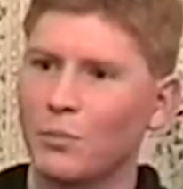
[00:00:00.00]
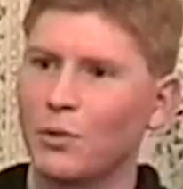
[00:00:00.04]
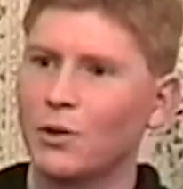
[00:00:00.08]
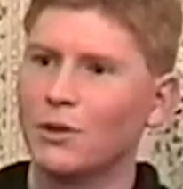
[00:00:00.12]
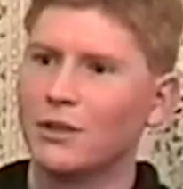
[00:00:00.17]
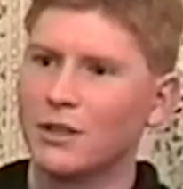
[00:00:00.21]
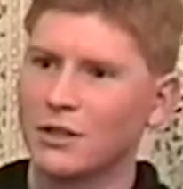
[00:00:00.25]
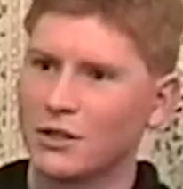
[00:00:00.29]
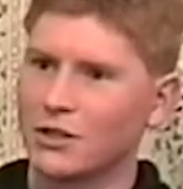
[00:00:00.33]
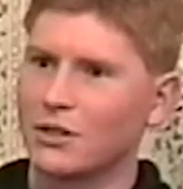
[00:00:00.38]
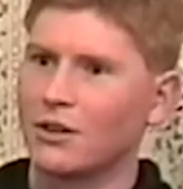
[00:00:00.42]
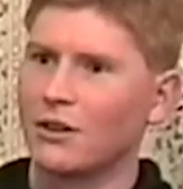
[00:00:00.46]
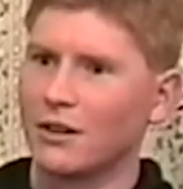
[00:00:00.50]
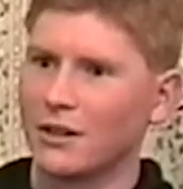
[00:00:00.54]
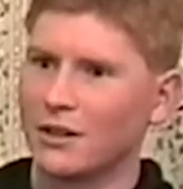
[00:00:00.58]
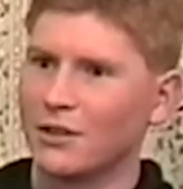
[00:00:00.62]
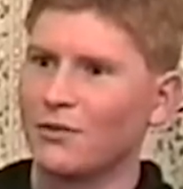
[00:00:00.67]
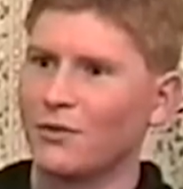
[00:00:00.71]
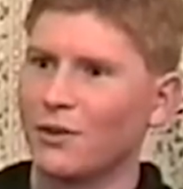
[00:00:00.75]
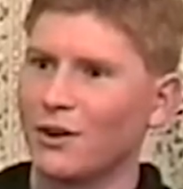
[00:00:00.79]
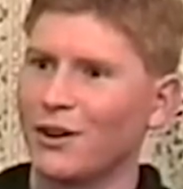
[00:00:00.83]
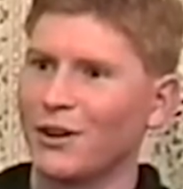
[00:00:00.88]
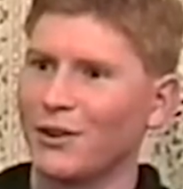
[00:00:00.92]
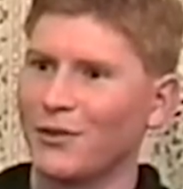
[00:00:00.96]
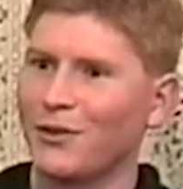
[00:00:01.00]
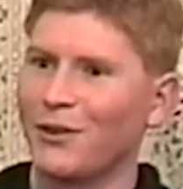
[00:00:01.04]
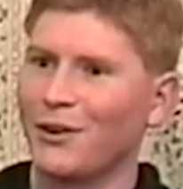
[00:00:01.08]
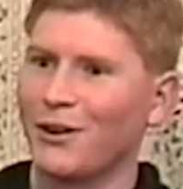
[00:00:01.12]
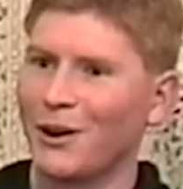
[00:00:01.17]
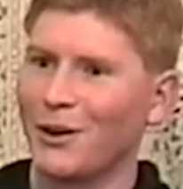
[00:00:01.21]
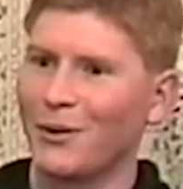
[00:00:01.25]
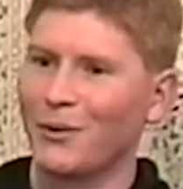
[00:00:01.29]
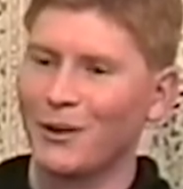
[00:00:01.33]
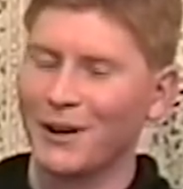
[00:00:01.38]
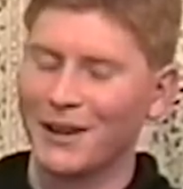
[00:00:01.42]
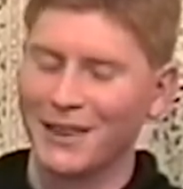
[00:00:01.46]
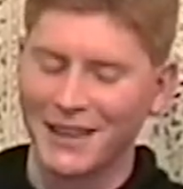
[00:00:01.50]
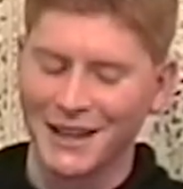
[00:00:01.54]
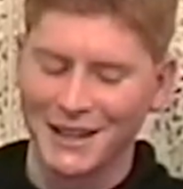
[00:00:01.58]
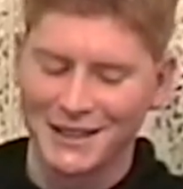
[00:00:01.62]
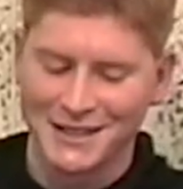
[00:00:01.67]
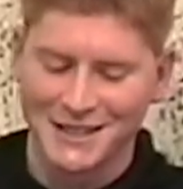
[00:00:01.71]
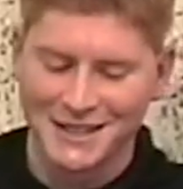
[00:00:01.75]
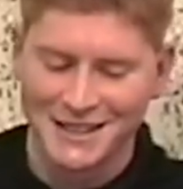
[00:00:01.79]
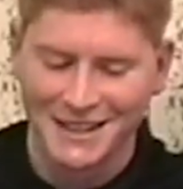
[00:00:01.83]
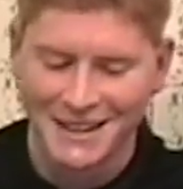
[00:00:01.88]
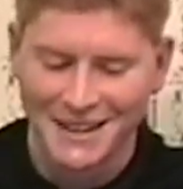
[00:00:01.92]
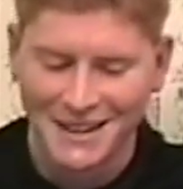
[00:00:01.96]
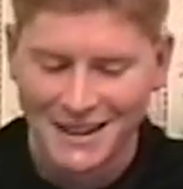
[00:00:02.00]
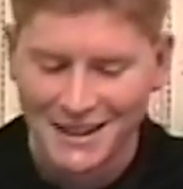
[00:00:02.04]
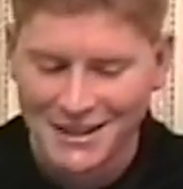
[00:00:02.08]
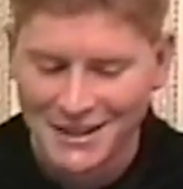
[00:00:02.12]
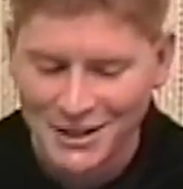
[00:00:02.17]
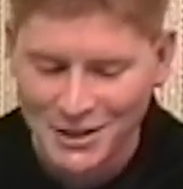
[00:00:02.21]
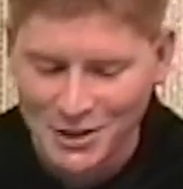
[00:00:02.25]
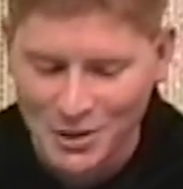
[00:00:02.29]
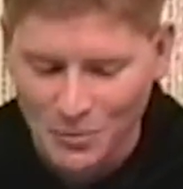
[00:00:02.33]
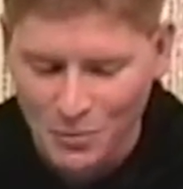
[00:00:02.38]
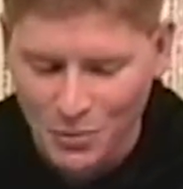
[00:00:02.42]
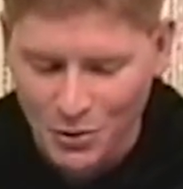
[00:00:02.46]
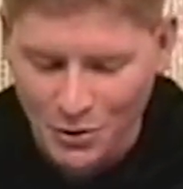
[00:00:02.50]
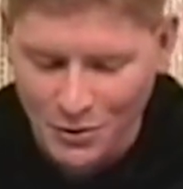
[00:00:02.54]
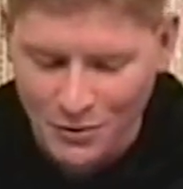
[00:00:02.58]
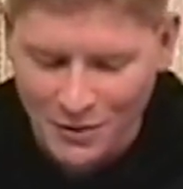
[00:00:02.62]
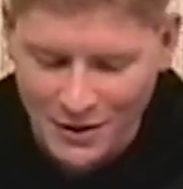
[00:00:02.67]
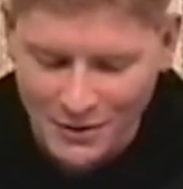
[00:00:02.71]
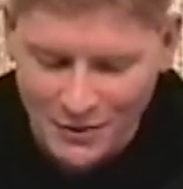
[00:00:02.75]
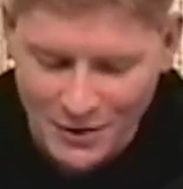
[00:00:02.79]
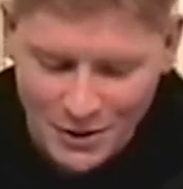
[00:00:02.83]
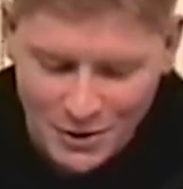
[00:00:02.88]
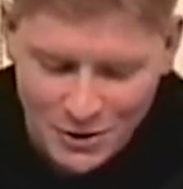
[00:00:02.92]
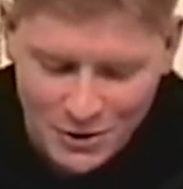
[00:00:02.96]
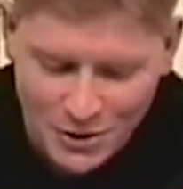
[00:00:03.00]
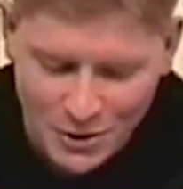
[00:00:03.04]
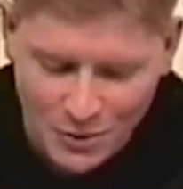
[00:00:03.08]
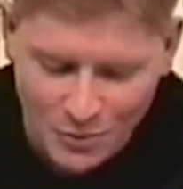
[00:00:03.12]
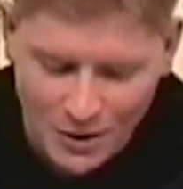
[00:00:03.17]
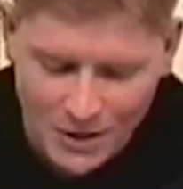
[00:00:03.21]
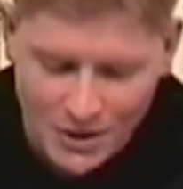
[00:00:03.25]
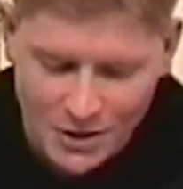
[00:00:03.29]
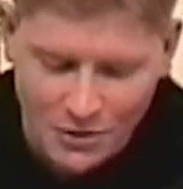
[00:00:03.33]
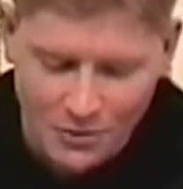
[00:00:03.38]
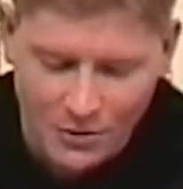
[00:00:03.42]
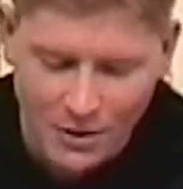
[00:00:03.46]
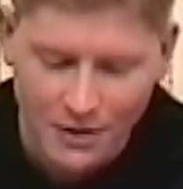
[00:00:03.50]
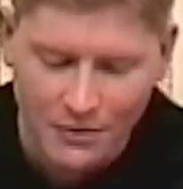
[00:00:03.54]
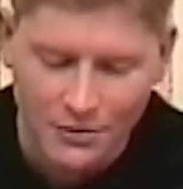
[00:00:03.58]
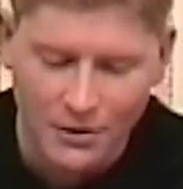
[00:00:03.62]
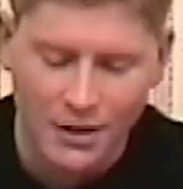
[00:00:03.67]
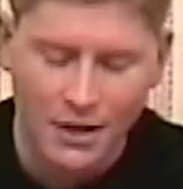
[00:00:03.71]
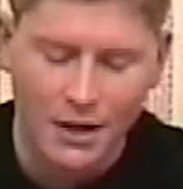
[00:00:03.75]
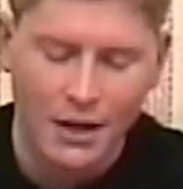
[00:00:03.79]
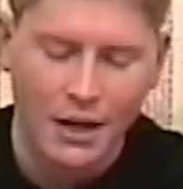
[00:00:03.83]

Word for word: put the stars very far away. That doesn't prove evolution whatsoever.